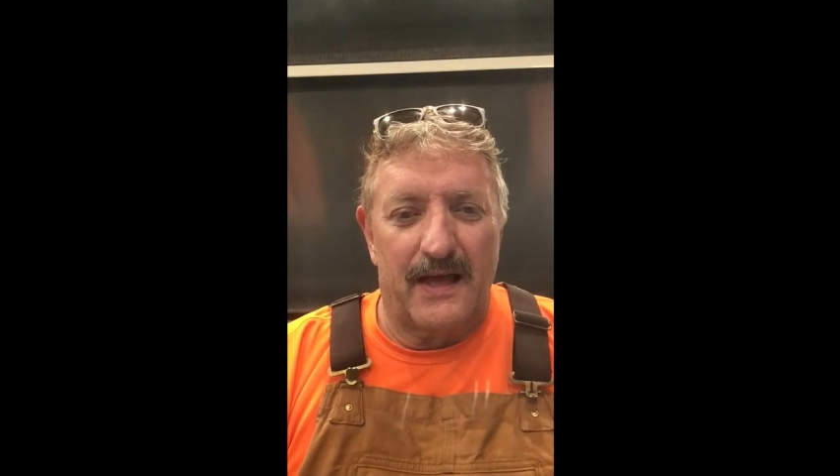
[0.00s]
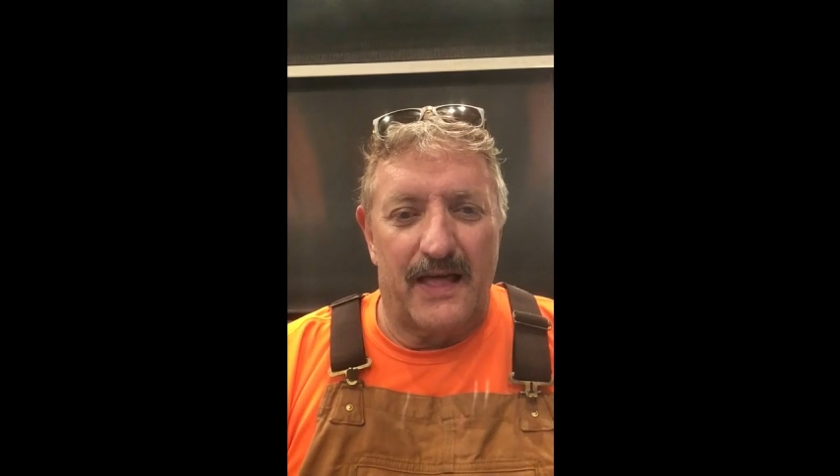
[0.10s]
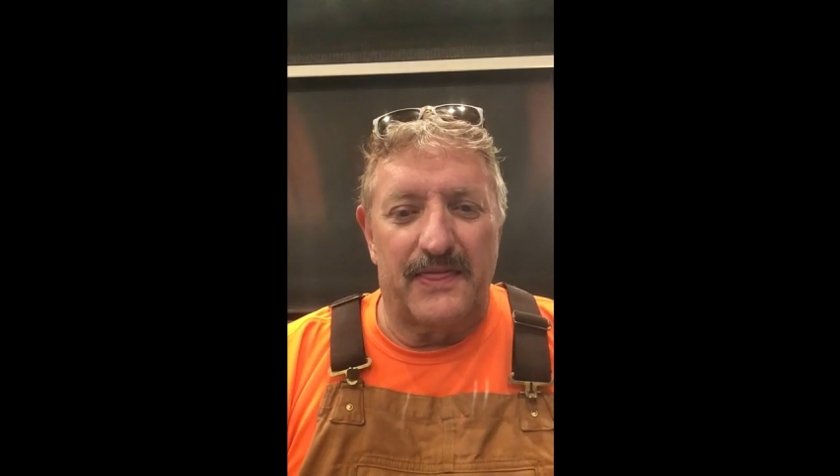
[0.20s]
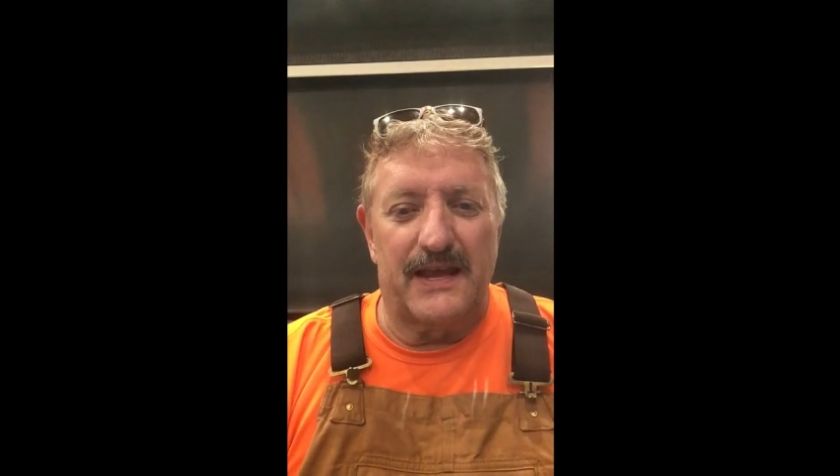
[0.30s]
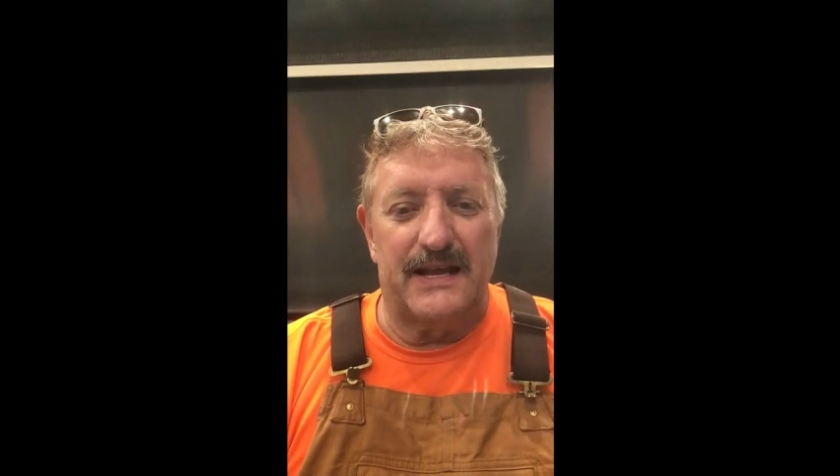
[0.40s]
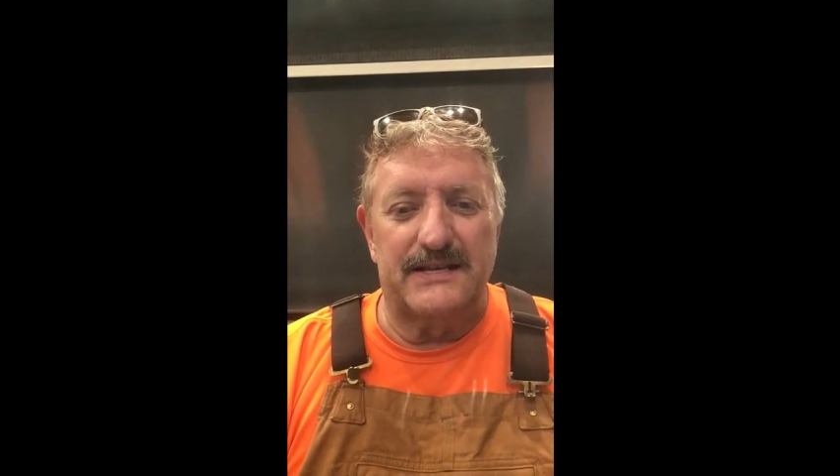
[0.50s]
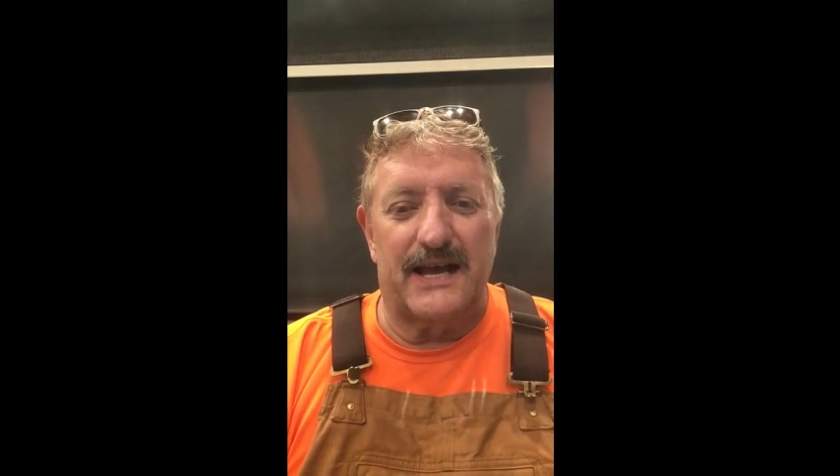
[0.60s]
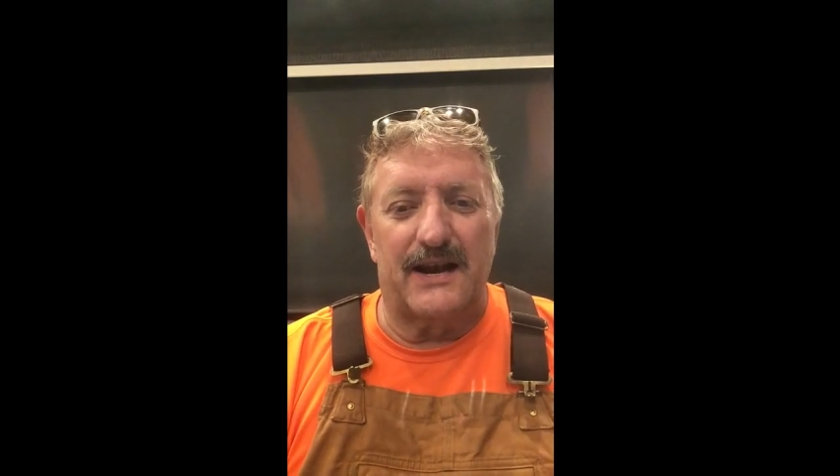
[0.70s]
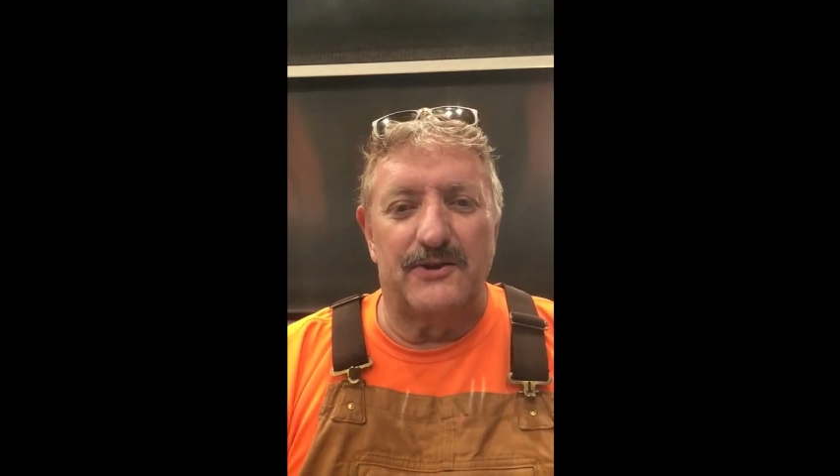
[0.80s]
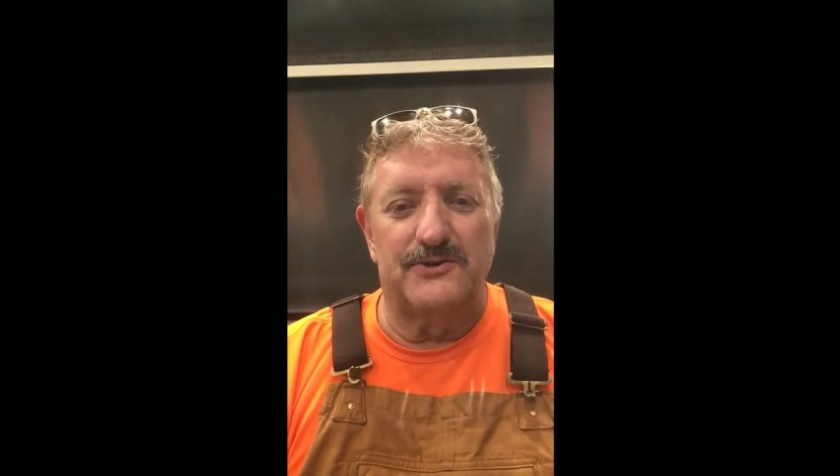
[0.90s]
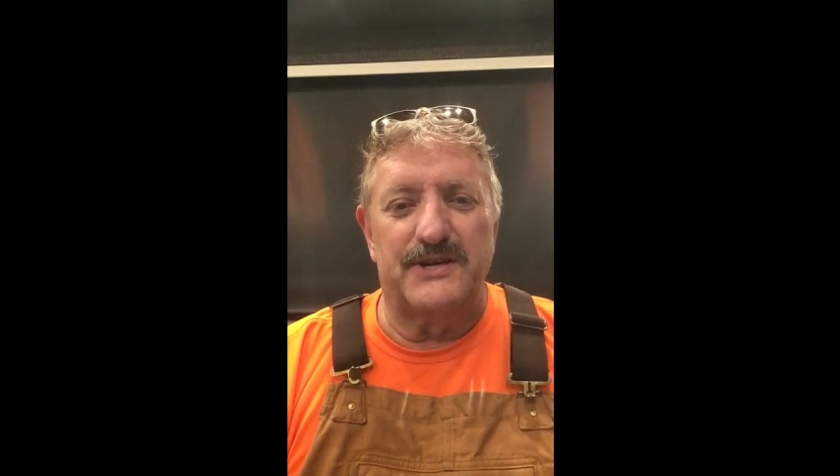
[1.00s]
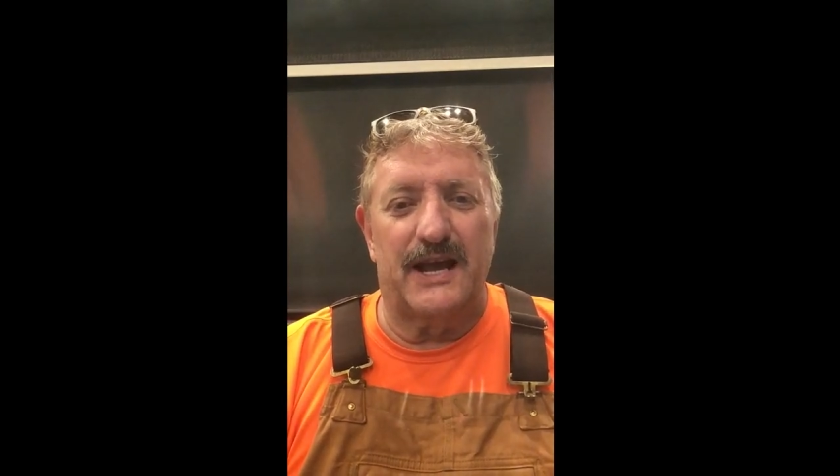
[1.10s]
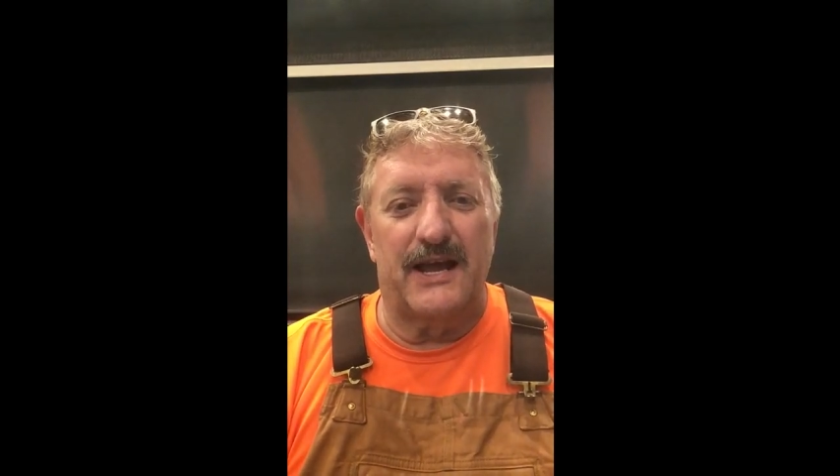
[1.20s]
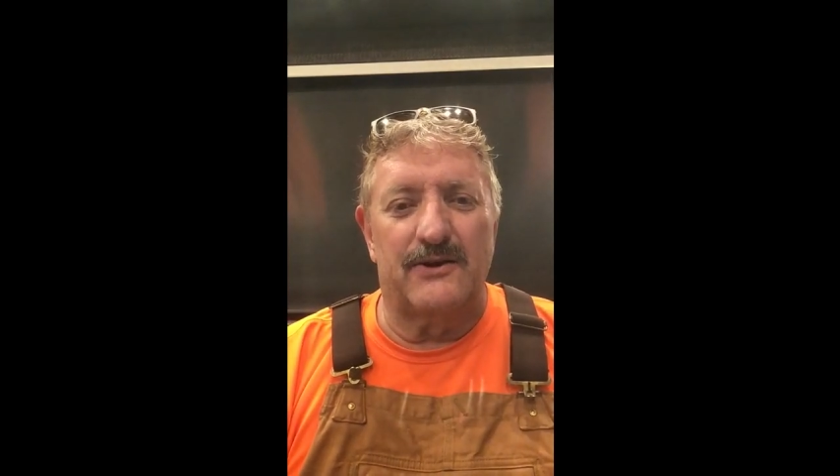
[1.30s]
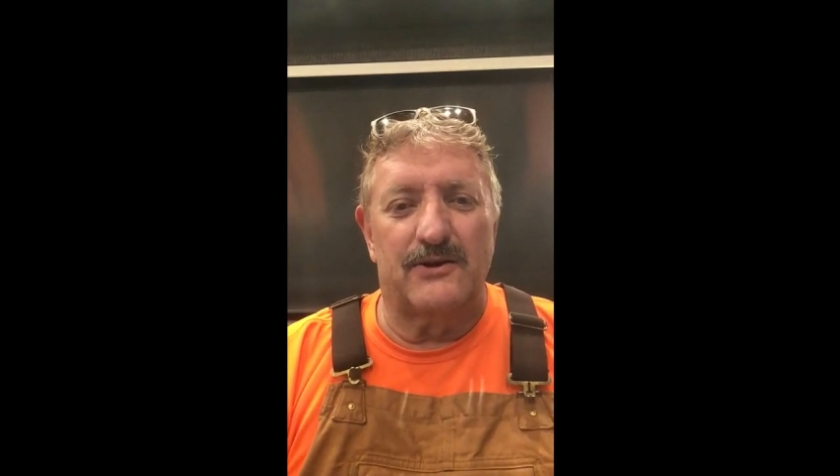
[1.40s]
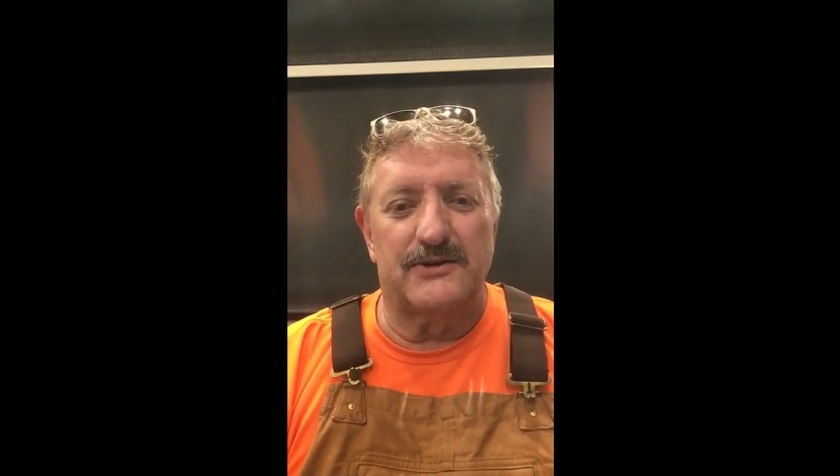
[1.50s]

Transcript: I think he's out of Louisiana